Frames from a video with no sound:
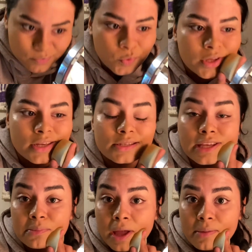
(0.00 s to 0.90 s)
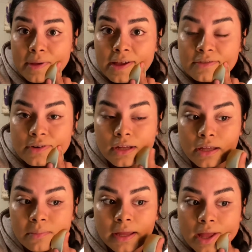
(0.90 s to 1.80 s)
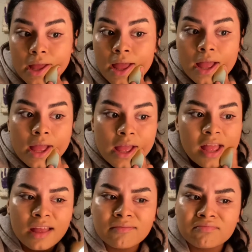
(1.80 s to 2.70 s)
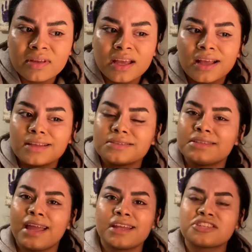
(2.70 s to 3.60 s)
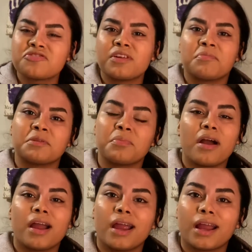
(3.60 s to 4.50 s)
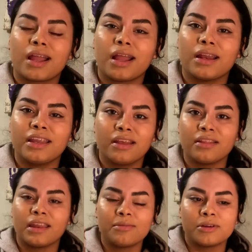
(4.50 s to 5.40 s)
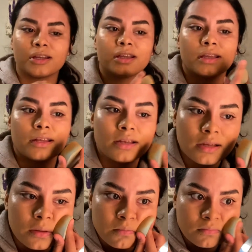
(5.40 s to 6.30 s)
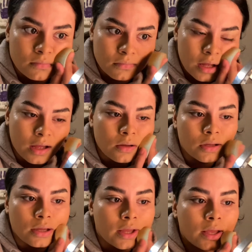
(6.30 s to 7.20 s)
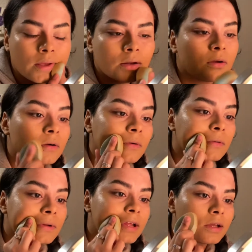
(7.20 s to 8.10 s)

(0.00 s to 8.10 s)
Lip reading: we couldn't take backpacks for a good bit. Because they shoot up the park near the neighborhood. How ghetto.